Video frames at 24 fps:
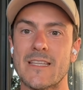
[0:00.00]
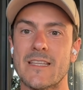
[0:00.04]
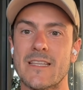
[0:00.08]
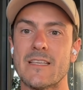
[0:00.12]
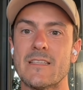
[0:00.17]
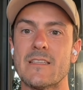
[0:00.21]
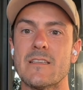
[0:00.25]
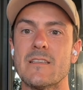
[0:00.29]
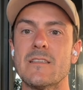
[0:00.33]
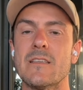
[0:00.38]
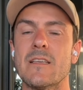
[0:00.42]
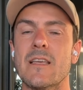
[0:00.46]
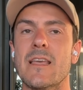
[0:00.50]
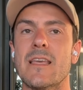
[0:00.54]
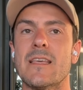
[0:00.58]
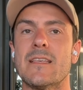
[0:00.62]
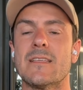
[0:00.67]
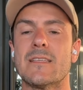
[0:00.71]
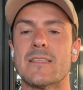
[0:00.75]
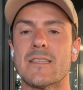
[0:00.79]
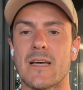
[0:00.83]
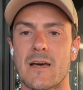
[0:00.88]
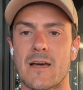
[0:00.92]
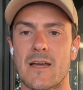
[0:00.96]
This is a
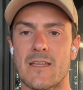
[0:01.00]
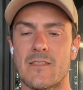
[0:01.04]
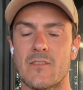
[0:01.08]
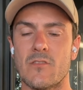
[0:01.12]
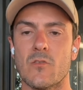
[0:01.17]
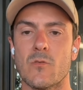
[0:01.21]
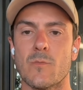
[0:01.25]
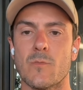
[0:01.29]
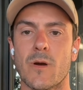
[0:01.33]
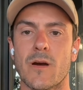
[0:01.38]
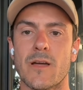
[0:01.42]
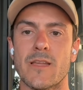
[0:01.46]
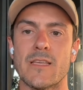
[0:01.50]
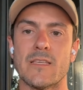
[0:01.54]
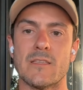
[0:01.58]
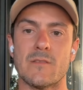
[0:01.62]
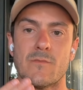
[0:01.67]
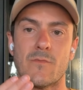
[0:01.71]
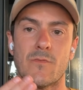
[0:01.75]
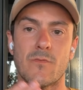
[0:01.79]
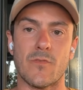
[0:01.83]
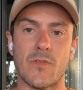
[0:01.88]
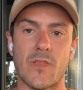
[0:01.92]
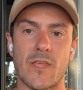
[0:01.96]
sign that your body is
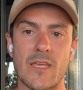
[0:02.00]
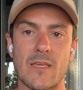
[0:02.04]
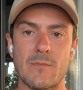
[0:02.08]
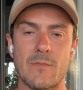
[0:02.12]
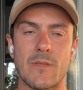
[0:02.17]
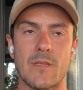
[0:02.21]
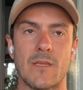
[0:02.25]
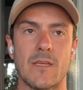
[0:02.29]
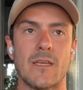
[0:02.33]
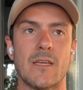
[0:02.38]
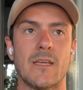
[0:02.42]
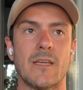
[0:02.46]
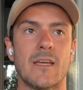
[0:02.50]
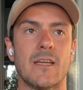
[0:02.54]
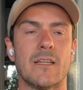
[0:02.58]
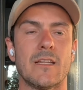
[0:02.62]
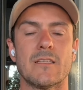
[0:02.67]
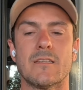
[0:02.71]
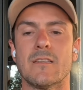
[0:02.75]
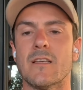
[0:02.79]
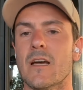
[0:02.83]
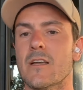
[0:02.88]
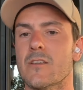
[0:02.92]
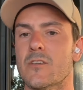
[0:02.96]
inflamed.
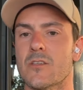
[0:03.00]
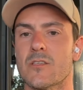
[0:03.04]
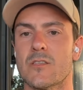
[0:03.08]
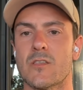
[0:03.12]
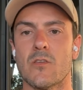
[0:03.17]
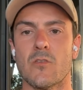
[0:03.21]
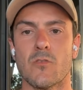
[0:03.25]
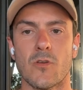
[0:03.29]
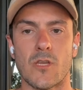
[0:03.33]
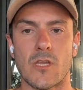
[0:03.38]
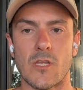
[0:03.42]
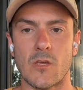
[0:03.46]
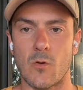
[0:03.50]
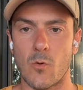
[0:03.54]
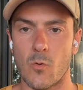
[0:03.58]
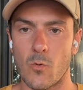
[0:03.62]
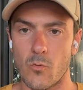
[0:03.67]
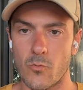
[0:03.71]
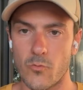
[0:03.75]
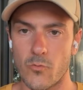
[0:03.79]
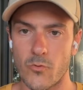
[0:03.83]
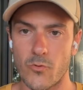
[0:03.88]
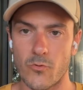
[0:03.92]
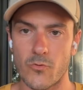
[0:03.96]
It's not just that you're getting
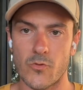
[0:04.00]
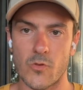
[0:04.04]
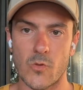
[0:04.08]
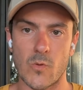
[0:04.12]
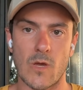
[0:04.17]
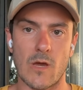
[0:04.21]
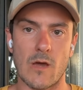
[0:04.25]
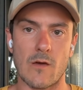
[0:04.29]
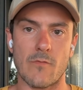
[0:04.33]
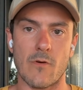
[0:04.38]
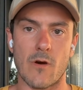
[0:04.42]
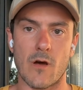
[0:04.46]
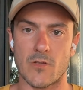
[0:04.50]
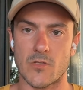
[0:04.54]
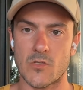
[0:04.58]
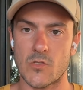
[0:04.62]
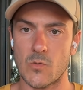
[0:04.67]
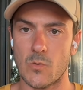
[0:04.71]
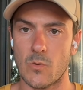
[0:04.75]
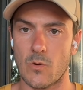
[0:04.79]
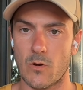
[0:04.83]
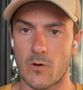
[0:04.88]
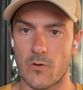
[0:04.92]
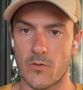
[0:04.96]
older and you have
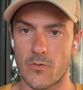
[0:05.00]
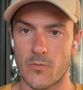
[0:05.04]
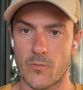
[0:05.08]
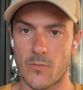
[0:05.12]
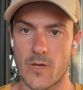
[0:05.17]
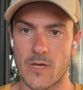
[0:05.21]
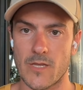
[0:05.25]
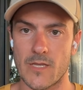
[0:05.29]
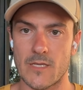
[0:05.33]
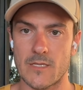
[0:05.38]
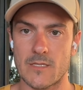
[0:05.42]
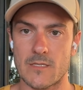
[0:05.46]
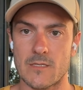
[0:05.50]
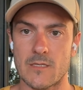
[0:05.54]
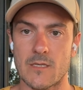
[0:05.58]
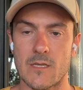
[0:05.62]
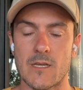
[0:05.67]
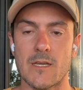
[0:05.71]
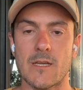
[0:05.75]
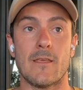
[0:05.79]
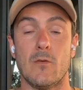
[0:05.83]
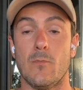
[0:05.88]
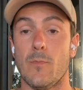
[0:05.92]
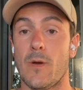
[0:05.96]
osteoarthritis.
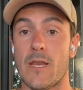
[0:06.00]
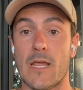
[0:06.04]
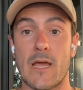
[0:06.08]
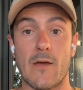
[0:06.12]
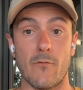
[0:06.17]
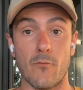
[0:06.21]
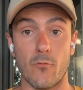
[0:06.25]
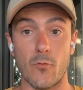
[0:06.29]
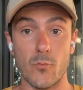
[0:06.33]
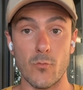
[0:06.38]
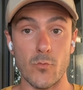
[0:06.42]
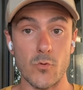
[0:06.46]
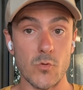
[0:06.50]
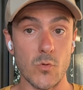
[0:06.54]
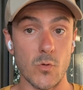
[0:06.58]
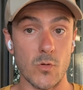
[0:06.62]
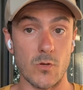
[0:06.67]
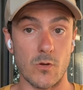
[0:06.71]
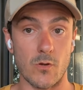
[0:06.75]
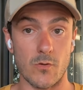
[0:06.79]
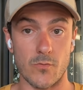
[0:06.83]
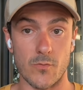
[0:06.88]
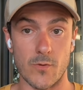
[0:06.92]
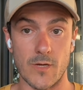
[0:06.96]
You might have rheumatoid
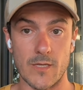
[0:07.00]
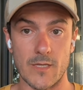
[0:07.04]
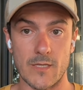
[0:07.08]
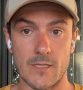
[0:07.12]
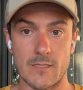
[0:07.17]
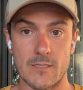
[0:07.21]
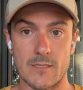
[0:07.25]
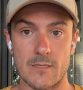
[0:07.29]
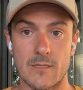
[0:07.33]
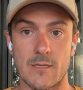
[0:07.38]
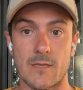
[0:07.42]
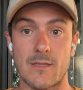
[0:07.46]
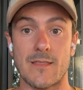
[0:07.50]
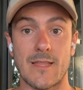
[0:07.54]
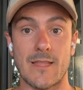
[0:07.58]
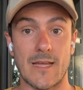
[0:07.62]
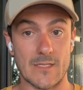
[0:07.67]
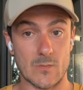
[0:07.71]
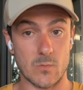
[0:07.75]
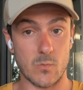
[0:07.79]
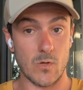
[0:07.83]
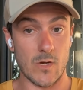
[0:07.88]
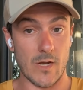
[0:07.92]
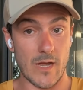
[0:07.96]
arthritis.
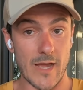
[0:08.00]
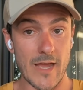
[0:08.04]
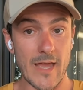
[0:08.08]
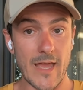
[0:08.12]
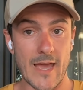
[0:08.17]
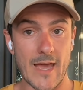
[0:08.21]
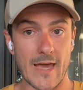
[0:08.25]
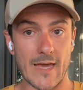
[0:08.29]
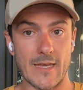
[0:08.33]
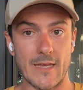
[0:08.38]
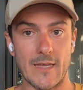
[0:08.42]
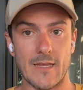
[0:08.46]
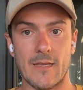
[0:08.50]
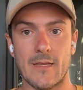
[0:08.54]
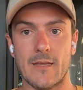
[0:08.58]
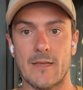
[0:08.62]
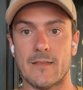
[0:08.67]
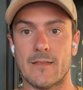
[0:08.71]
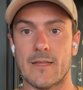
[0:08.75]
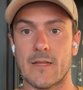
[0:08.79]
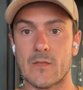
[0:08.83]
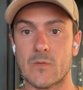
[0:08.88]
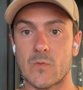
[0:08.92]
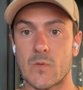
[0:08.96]
That's what I had.
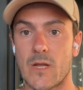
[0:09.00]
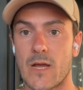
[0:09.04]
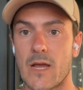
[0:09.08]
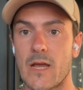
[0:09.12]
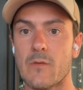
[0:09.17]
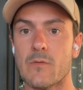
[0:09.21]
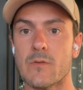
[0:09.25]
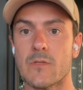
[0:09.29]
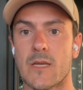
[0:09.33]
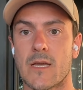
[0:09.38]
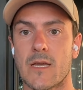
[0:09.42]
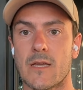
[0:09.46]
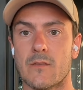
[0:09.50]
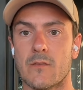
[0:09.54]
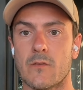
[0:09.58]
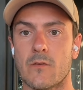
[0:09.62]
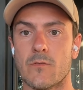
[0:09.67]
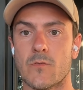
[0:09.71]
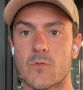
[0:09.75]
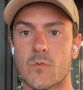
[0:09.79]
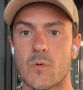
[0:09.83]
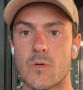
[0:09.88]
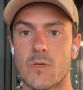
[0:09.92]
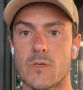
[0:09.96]
That's what I was
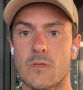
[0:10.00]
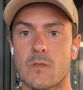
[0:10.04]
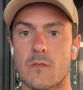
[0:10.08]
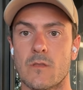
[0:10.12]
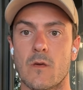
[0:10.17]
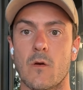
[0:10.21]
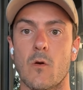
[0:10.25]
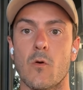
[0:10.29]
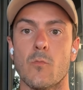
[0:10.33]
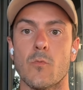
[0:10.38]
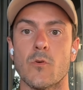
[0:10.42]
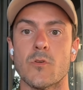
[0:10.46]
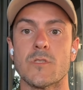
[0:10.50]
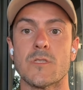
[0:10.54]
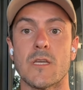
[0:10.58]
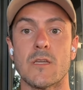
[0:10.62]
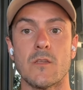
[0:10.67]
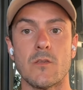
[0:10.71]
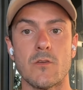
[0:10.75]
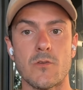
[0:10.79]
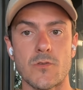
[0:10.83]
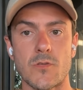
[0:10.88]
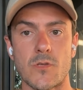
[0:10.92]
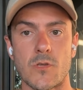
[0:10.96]
diagnosed with almost
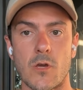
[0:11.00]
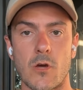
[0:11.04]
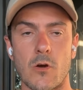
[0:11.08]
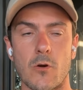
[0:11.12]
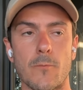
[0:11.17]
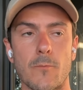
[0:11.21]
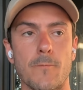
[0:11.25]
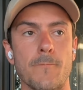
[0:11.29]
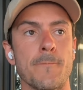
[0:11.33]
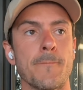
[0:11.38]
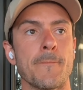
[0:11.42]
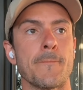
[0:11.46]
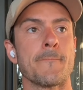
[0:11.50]
10 years ago.